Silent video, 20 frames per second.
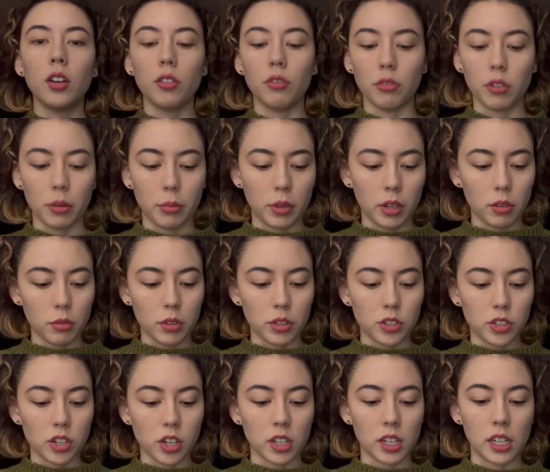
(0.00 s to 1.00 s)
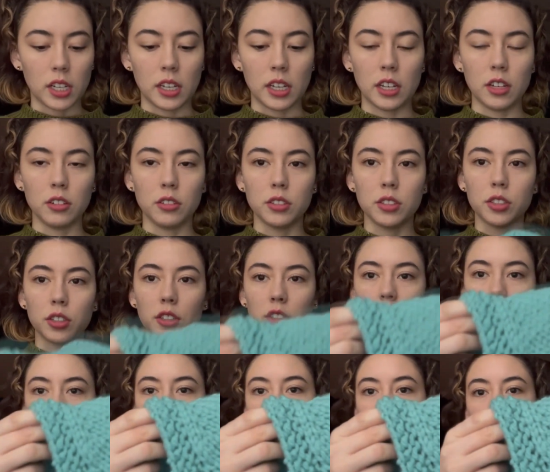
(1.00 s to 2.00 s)
ribbing with chunky needles
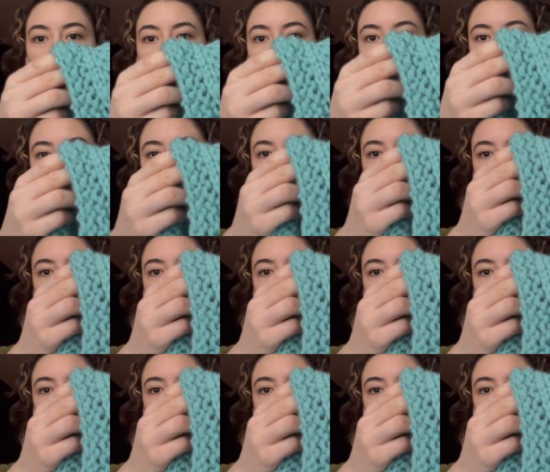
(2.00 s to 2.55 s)
hurts my hands.